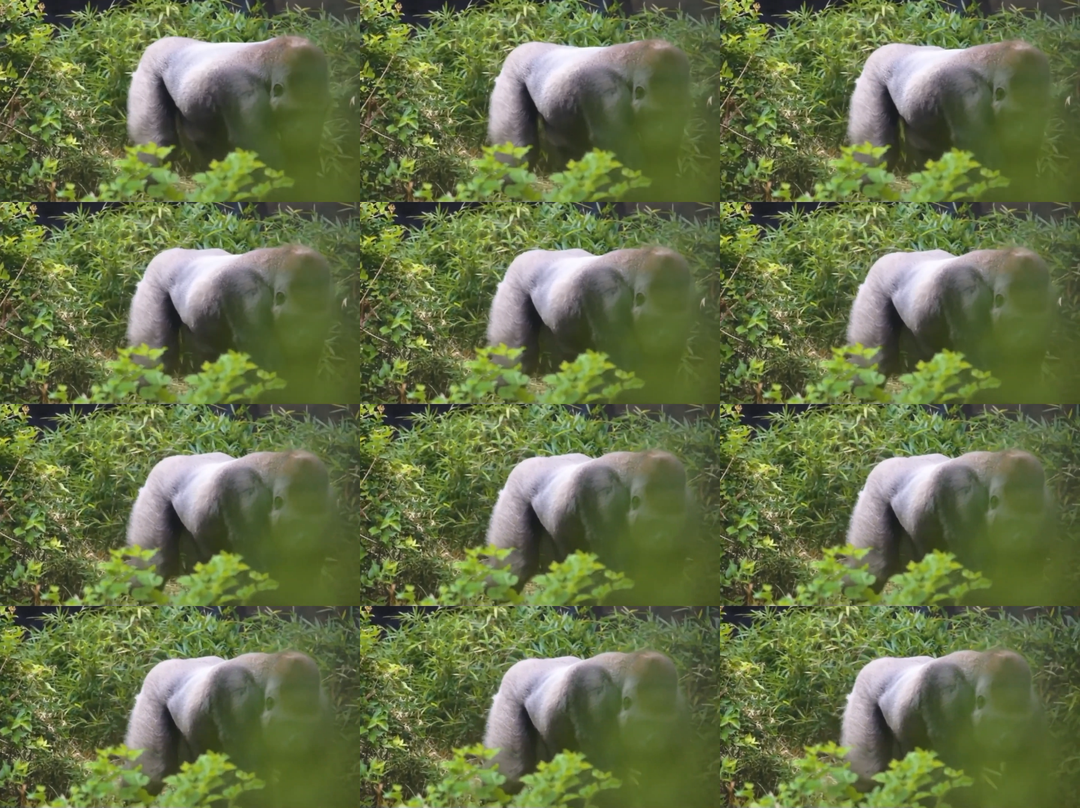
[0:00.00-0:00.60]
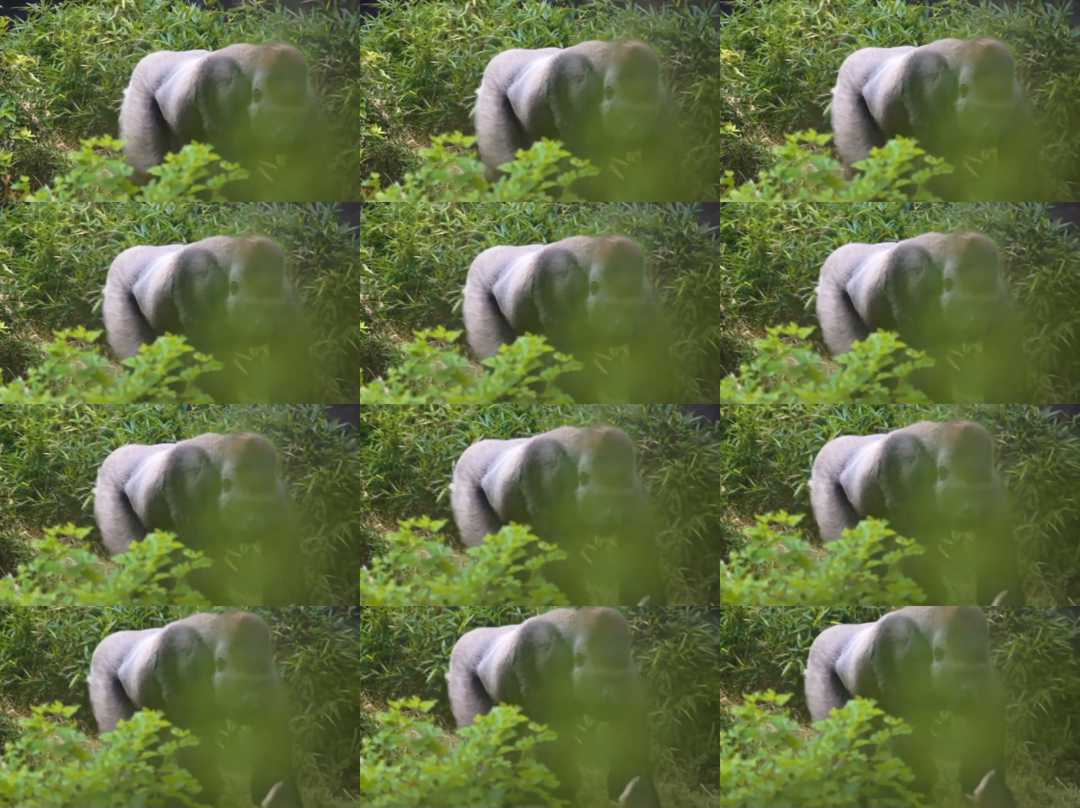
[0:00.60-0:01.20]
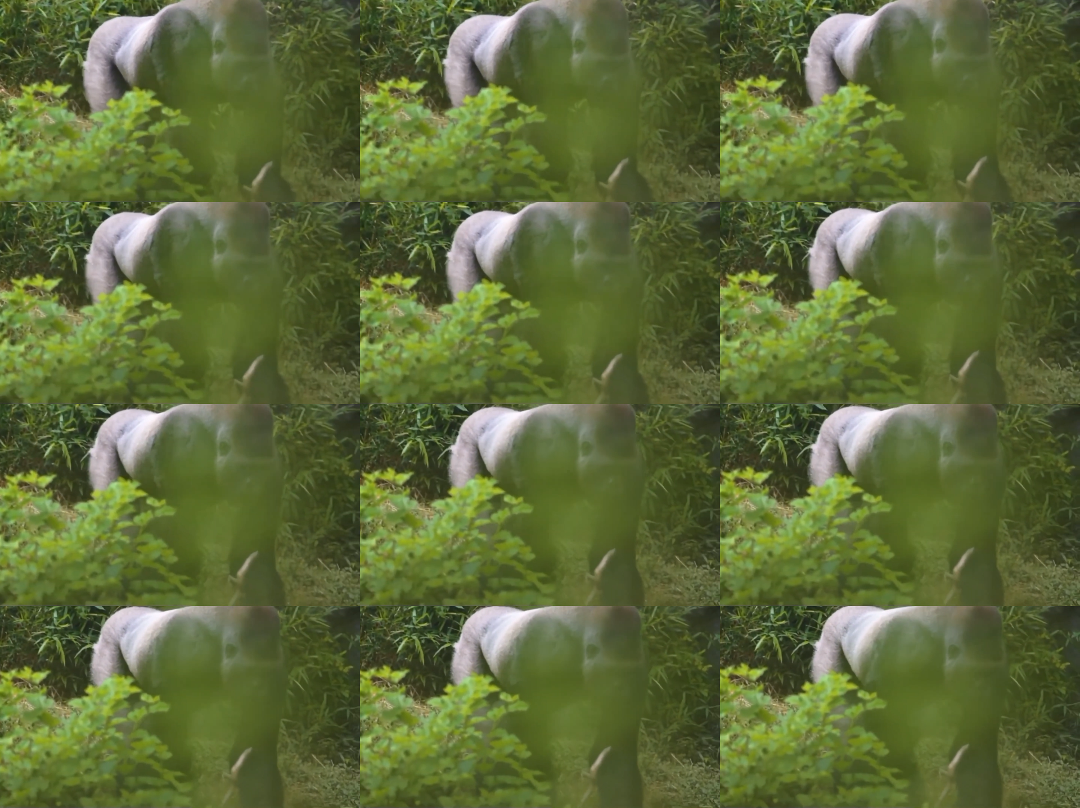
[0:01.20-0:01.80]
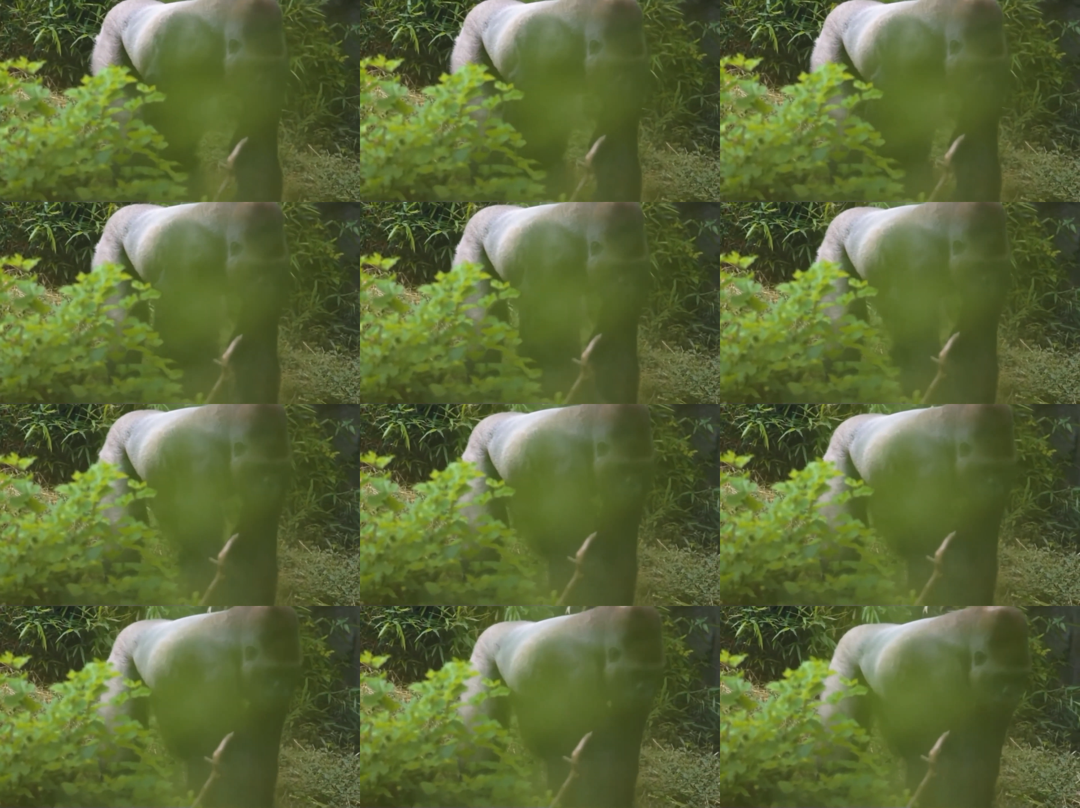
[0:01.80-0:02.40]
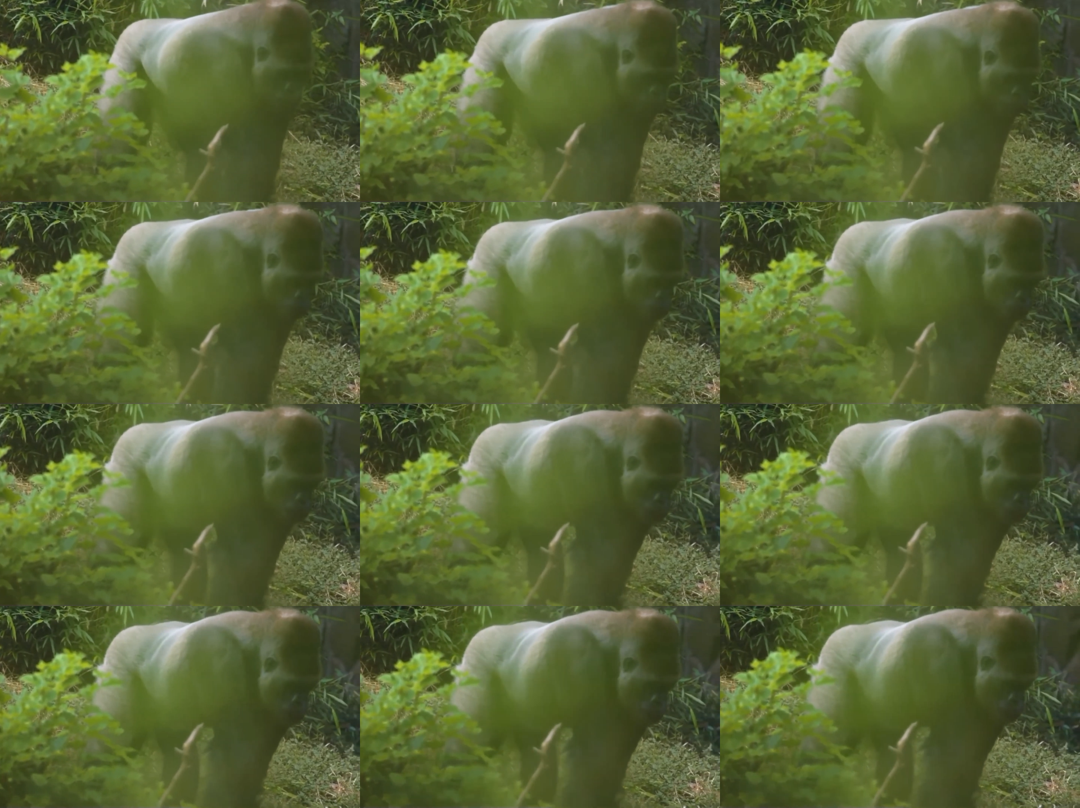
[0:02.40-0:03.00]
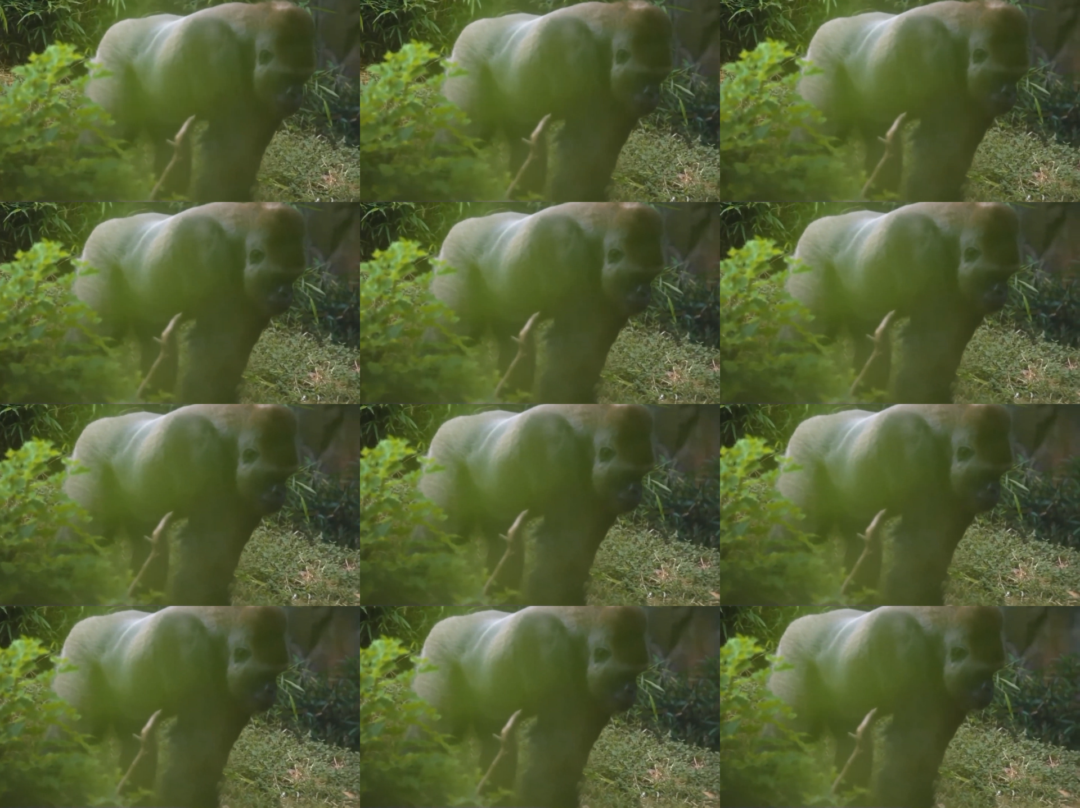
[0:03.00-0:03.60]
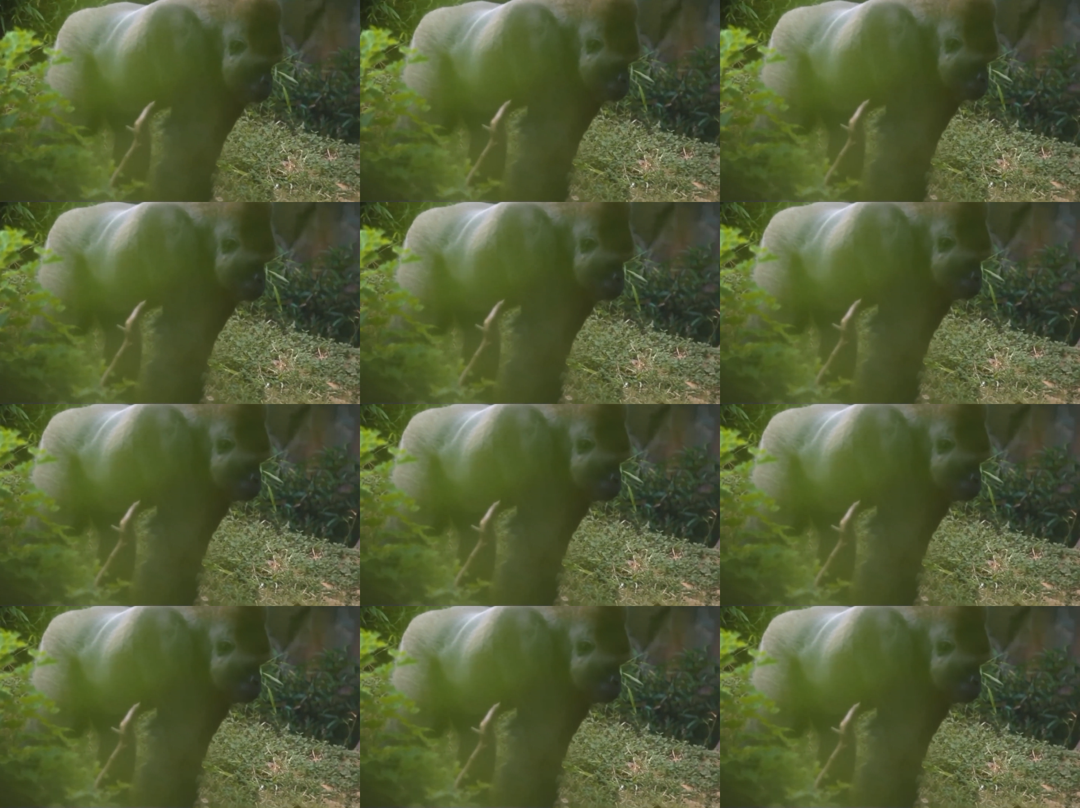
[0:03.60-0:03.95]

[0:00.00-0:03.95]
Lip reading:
[unreadable: no face in view]